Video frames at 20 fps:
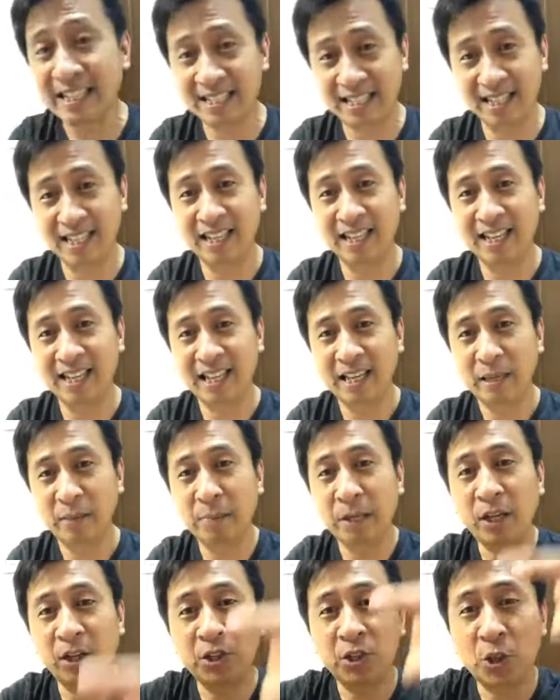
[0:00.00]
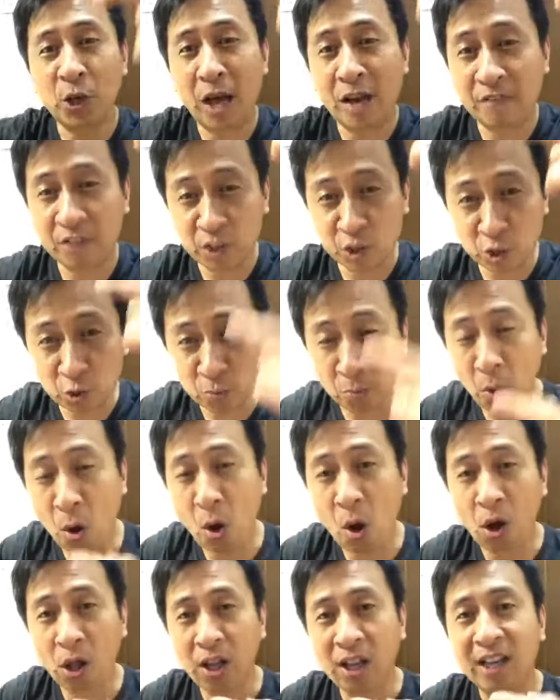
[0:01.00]
it because you have a
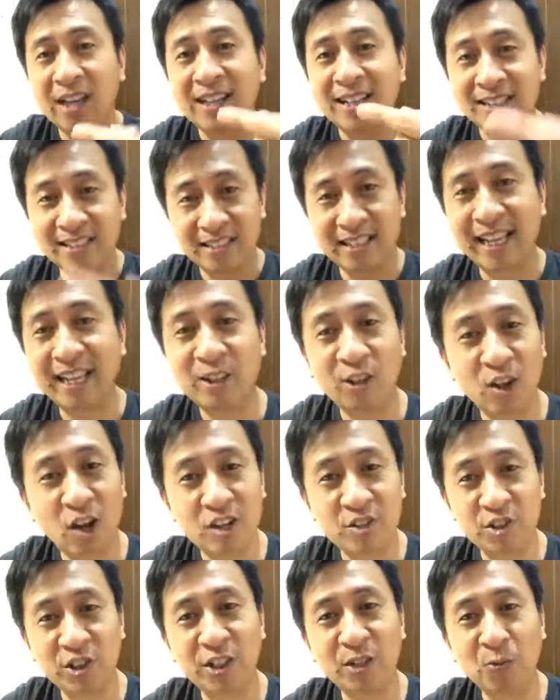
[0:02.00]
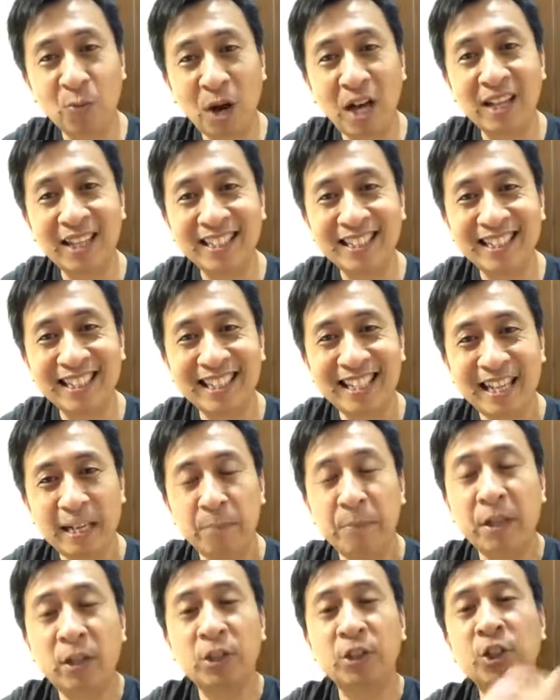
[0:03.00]
small psychological wallet.
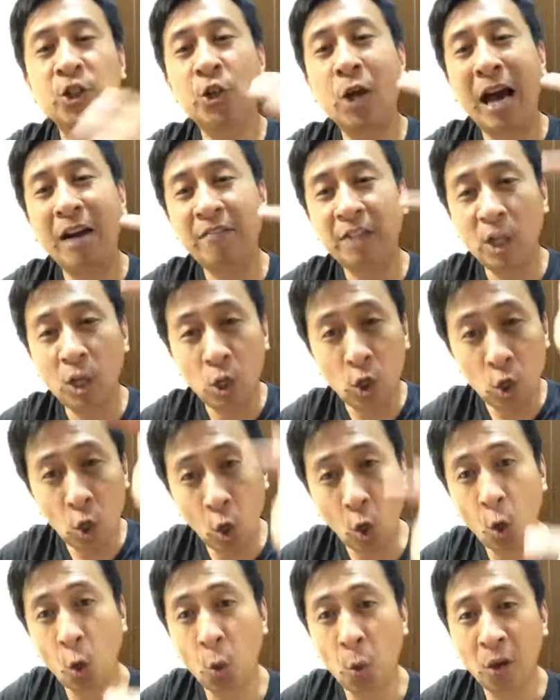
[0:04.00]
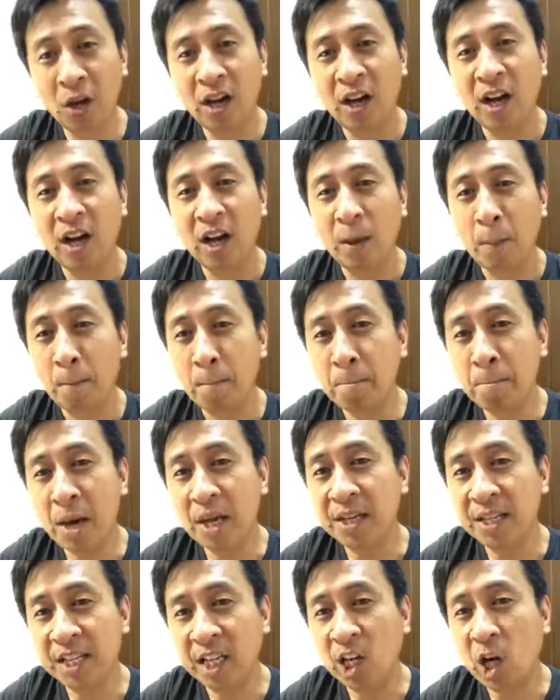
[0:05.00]
Because you have a low
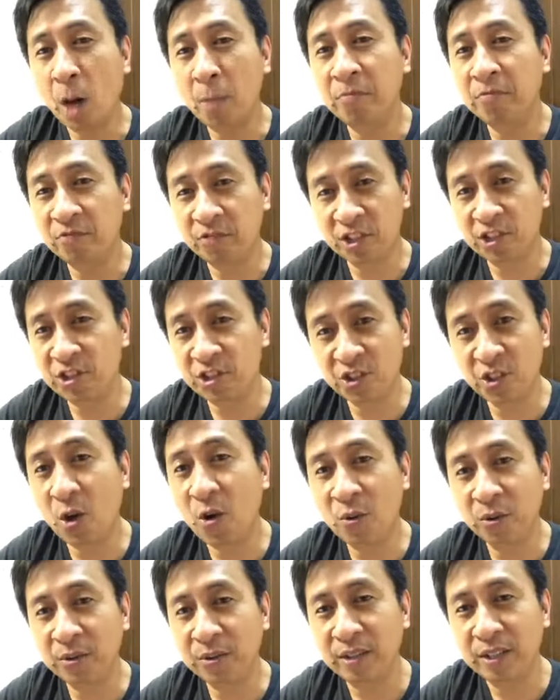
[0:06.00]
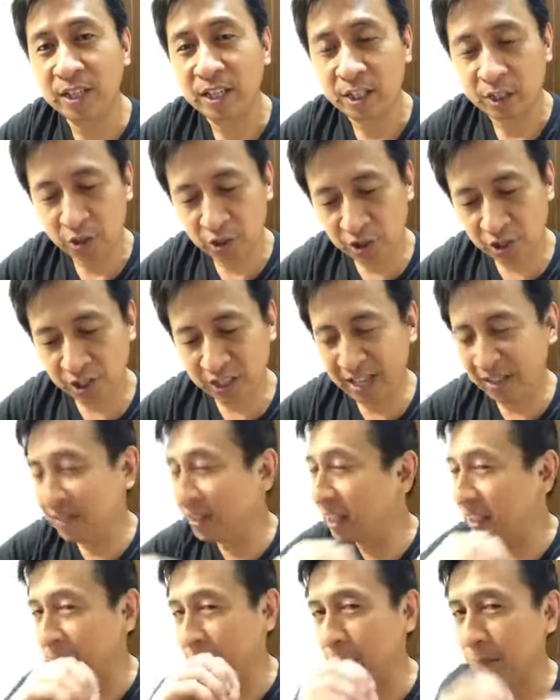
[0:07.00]
money comfort zone. You just have a
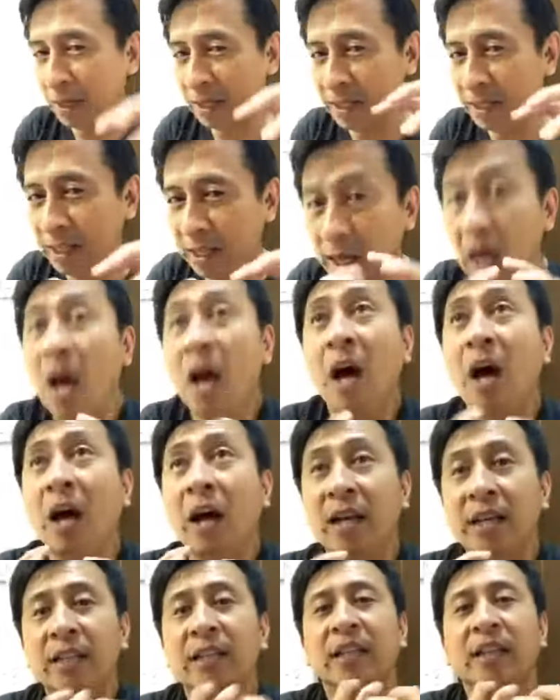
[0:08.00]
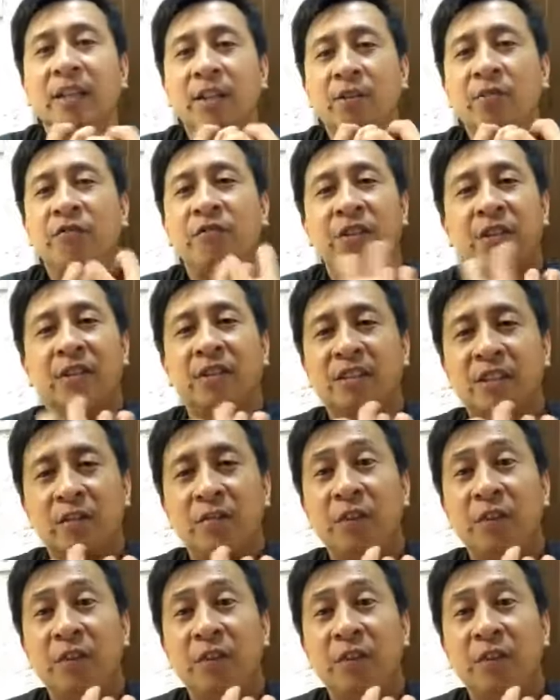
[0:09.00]
little money and you feel